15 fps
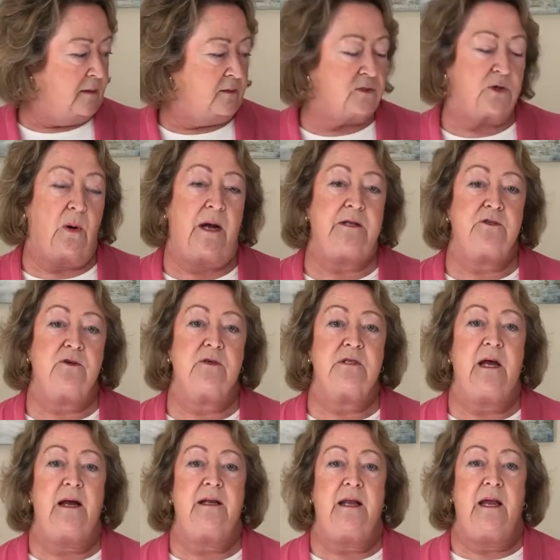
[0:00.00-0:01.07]
So I took
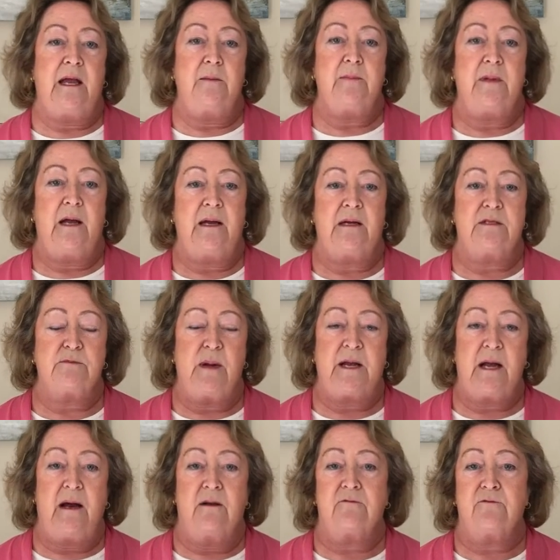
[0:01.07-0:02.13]
that name as my
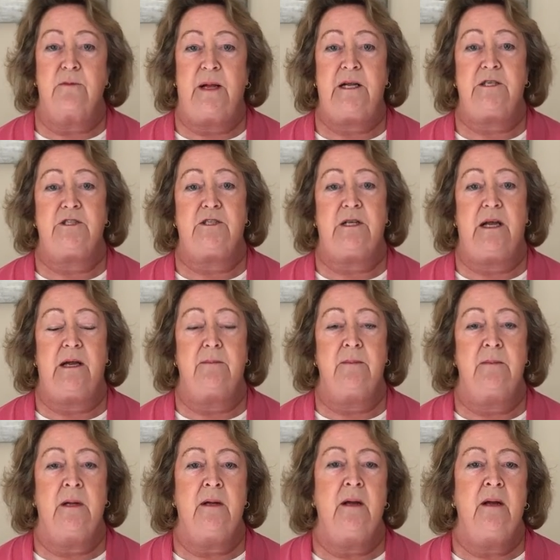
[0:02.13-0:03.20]
confirmation name,
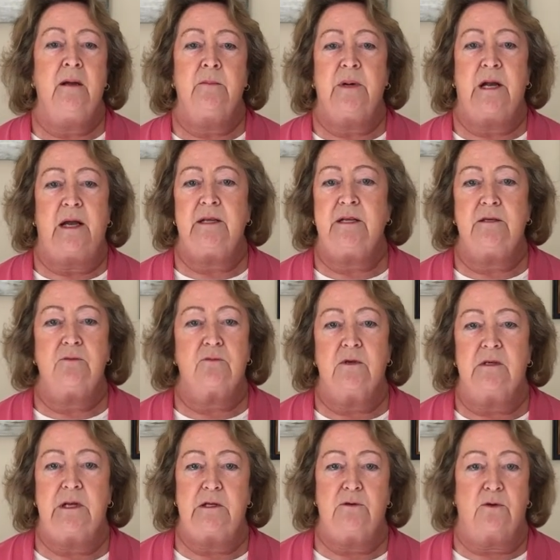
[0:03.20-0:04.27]
but I didn't
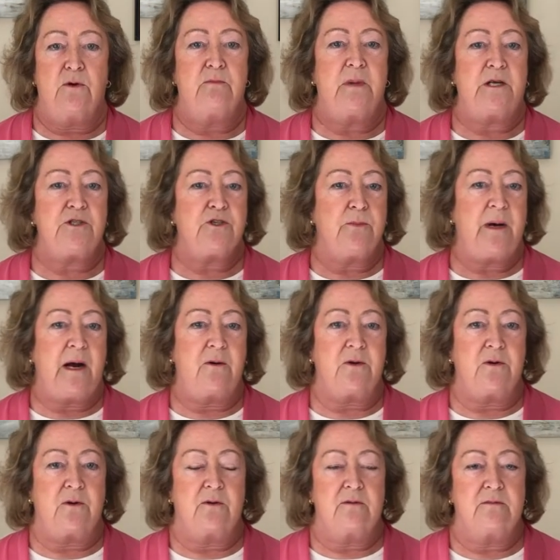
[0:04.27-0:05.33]
really learn much about
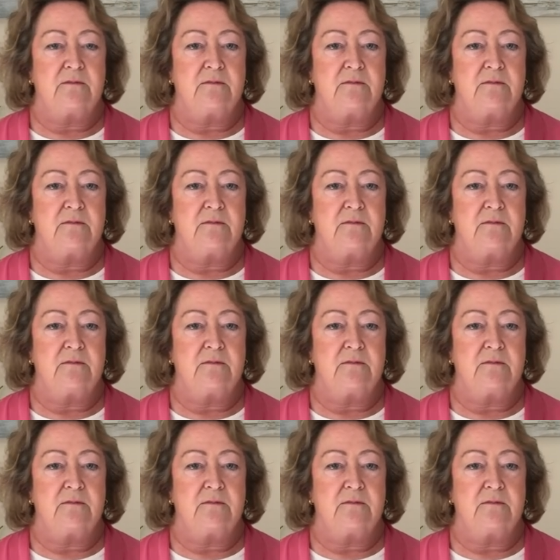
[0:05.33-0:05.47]
her.